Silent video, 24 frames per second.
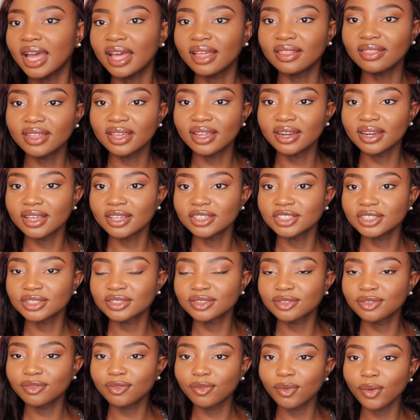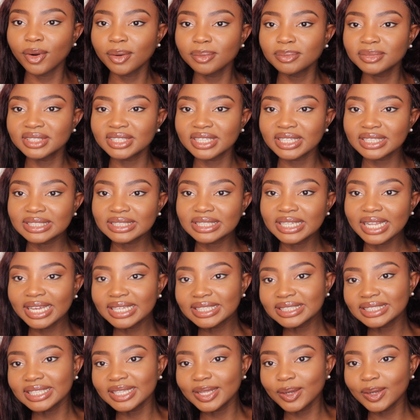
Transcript: And then it just forms this nice